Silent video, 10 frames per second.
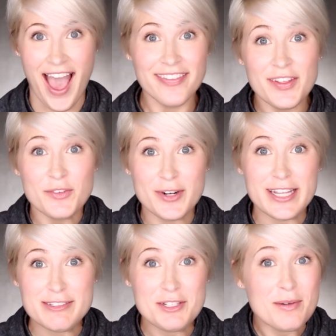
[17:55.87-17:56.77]
And then what
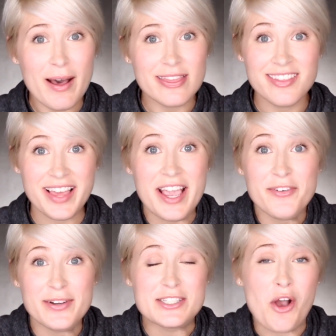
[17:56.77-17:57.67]
do you do about the
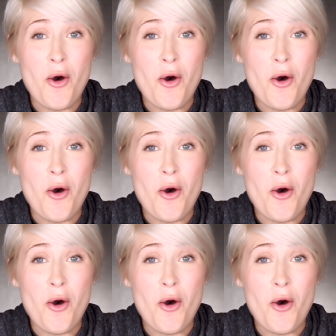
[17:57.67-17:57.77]
language?